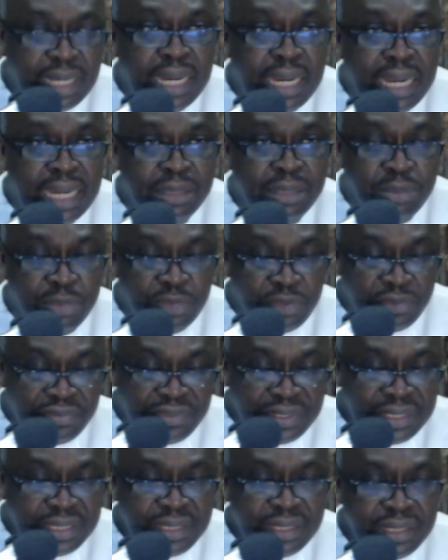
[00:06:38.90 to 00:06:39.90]
and
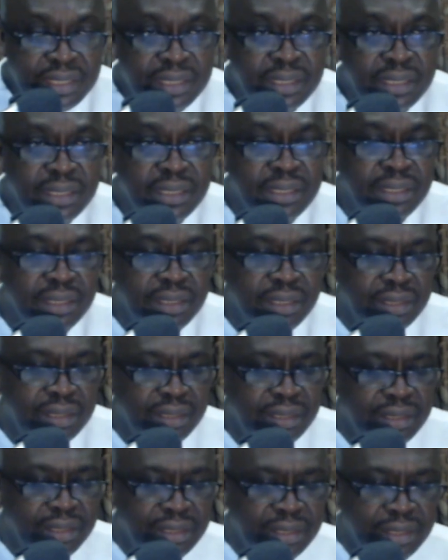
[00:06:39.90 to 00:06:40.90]
moving
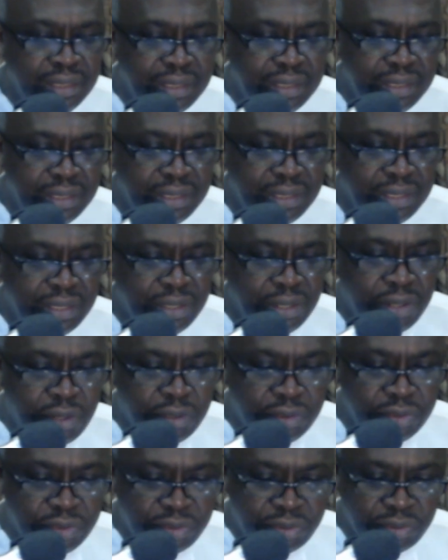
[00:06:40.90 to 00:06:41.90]

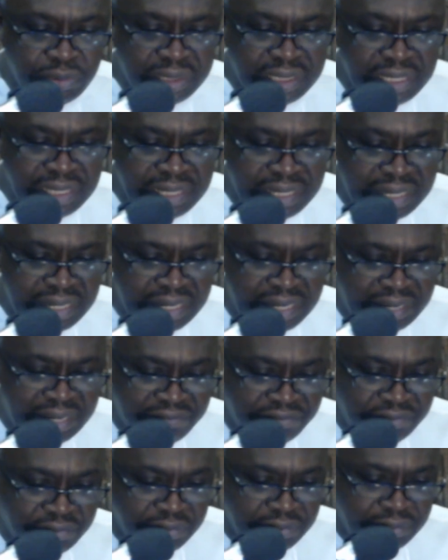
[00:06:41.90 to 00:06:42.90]
on to the
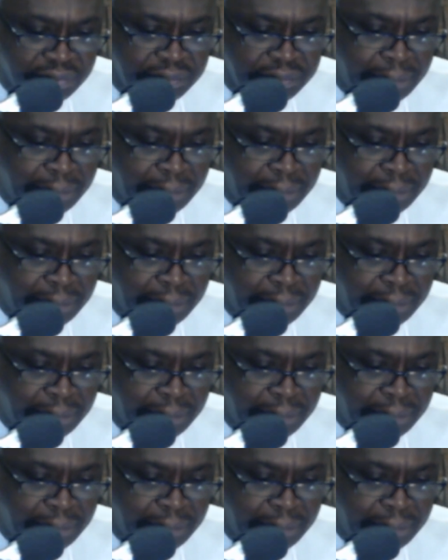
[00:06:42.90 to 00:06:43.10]
level